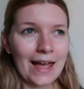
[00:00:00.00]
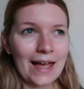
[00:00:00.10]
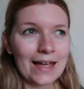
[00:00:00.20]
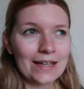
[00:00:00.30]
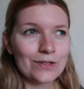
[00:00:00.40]

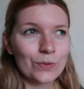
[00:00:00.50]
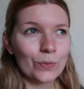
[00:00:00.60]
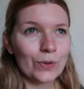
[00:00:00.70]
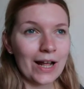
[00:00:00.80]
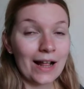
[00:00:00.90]
And
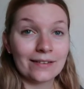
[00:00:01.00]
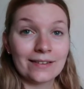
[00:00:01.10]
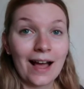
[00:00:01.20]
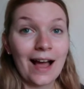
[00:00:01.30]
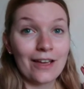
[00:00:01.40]
what
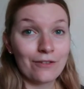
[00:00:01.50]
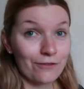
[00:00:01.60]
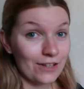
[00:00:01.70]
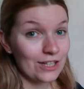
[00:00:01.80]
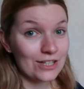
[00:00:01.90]
else? I
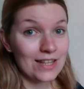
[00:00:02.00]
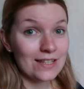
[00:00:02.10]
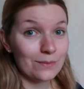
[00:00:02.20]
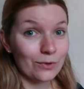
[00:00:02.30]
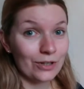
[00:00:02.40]
finished
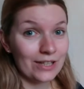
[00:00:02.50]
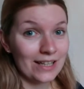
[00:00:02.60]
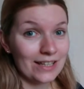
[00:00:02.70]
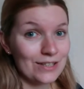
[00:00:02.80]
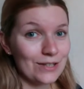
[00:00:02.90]
this
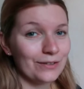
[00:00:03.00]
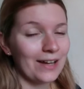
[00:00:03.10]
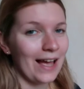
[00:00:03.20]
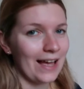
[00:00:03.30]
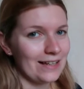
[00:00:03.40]
morning to
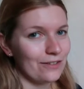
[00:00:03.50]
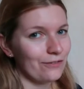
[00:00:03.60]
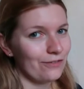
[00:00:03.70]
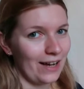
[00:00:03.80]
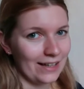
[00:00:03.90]
edit
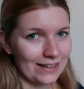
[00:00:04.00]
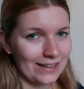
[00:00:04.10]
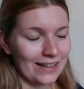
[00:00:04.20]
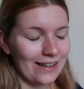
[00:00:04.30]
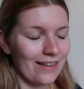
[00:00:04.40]

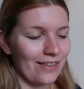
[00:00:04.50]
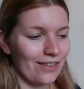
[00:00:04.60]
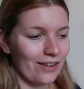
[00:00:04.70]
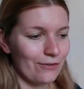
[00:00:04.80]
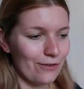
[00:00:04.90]
finally
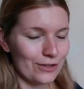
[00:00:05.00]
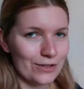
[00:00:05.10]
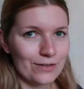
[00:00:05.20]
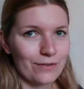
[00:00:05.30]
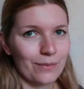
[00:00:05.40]
the
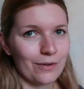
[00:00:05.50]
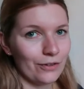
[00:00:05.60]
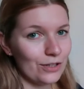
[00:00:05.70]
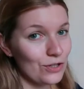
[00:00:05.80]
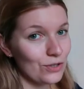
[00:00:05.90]
photos from the
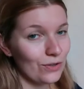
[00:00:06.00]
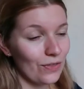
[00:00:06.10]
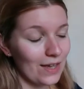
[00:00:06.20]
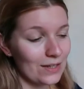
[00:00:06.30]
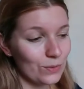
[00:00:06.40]
photo
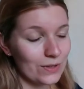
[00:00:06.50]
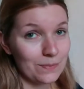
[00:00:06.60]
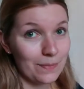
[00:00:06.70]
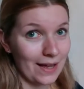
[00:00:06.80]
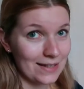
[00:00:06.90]
shoot that was
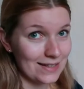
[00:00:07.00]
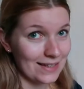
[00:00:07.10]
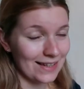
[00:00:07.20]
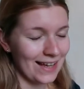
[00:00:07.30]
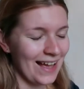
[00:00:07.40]

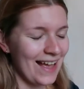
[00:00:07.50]
pending,